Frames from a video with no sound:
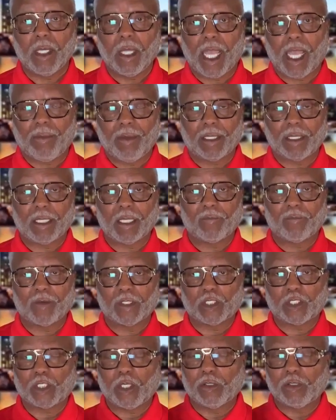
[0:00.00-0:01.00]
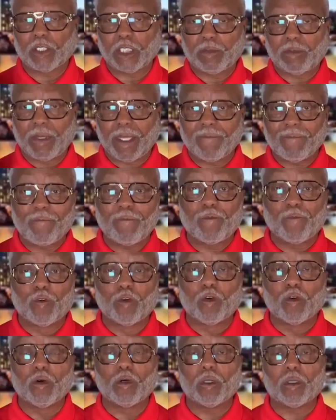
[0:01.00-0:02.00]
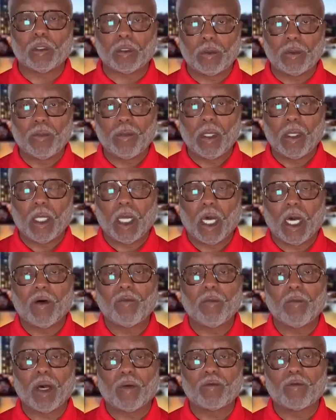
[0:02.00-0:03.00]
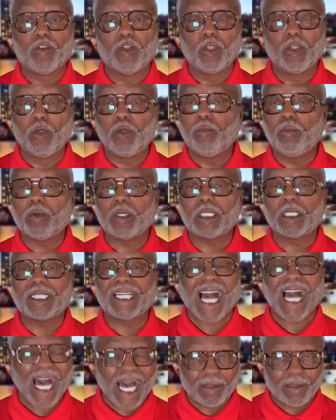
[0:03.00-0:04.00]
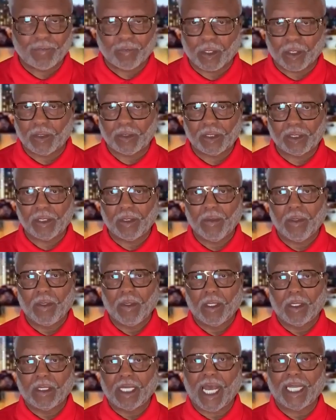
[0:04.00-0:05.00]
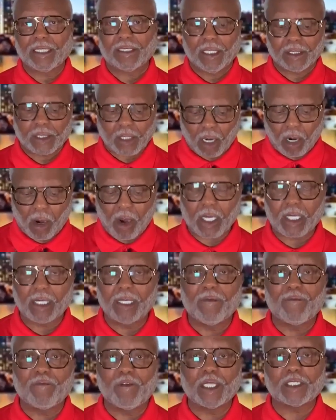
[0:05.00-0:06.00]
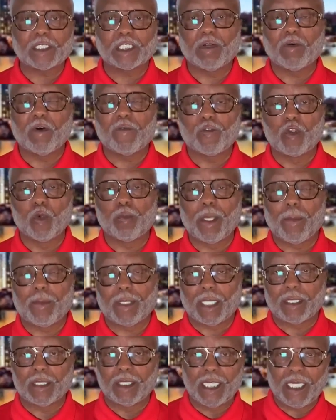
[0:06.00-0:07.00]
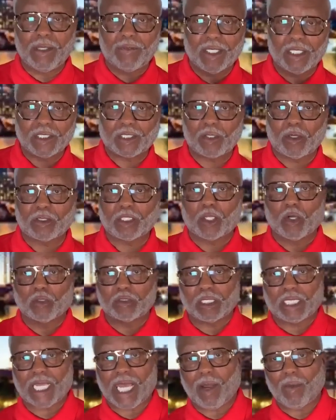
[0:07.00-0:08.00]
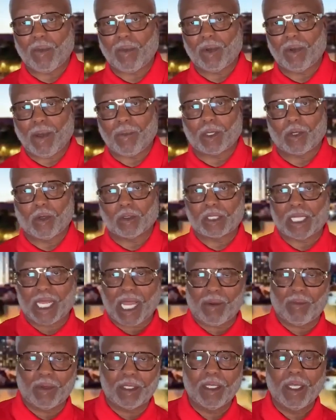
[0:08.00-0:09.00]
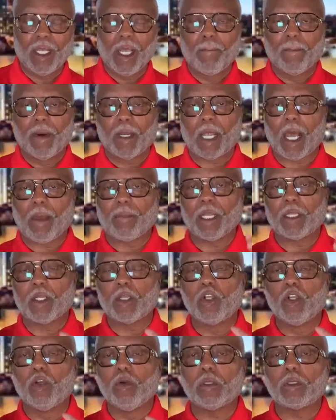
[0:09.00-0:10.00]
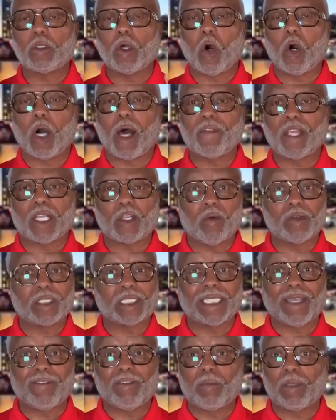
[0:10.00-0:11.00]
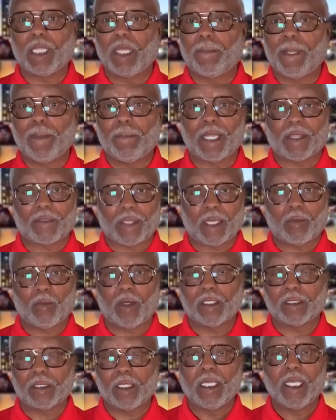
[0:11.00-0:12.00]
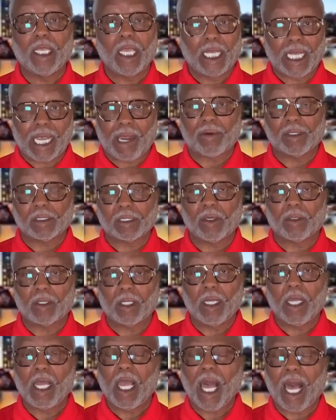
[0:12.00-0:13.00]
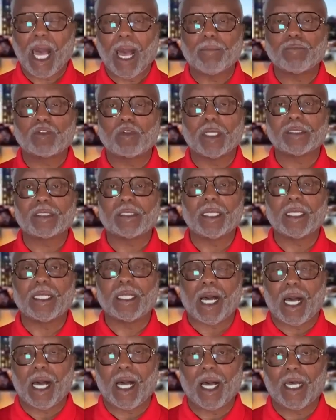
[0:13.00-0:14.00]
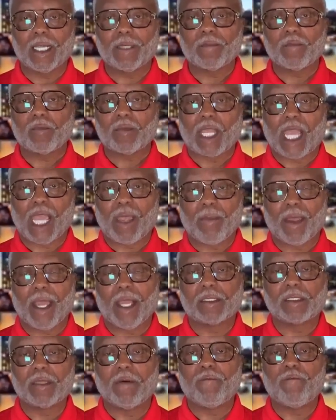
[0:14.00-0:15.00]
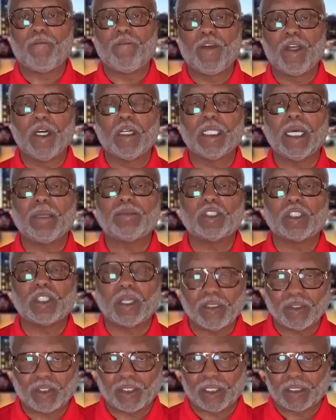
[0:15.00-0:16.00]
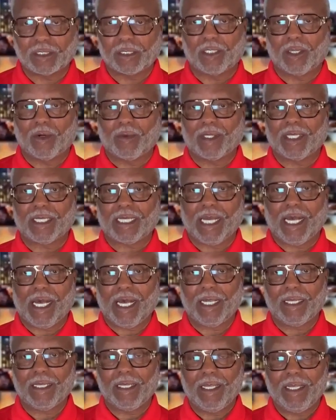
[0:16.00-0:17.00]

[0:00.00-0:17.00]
Amen. That church churches being full of, of new converts, not just arguing and fussing over a few people that leave this church and go to that one, that one go to that one. But I mean, new, I think over 7 million people, I think it was in Arizona. I'm trusting God, amen, to fill up churches, glory to God.